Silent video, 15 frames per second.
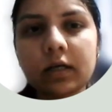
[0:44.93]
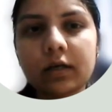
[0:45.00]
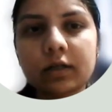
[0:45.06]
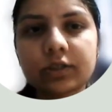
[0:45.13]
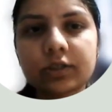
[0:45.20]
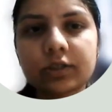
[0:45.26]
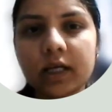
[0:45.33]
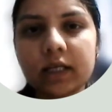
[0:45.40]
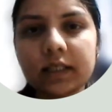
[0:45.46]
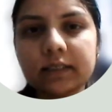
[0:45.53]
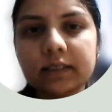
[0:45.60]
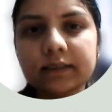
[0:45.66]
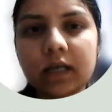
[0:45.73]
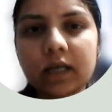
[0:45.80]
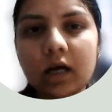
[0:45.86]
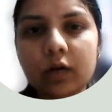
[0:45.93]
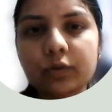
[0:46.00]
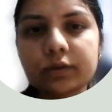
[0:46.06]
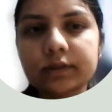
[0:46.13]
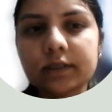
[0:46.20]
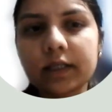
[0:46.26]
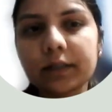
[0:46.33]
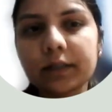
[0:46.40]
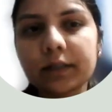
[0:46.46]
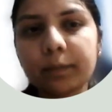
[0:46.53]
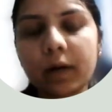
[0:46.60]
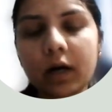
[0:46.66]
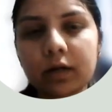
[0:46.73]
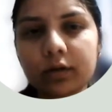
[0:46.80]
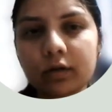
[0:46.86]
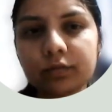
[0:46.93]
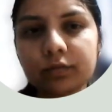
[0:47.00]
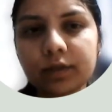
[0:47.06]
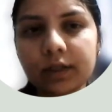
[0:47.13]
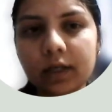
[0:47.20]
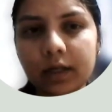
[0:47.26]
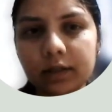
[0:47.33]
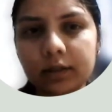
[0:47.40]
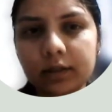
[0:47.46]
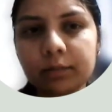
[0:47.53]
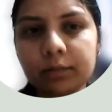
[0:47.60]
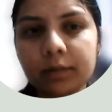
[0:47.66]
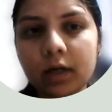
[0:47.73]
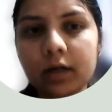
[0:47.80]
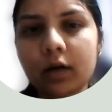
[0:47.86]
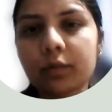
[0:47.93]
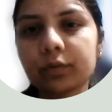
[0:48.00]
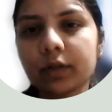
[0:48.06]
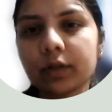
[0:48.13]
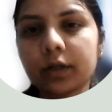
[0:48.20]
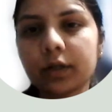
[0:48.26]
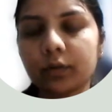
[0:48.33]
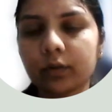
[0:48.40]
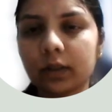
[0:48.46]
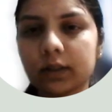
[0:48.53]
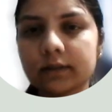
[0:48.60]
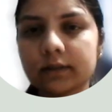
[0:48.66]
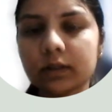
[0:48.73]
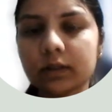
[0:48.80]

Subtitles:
Shell is the outside part of an atom around the nucleus.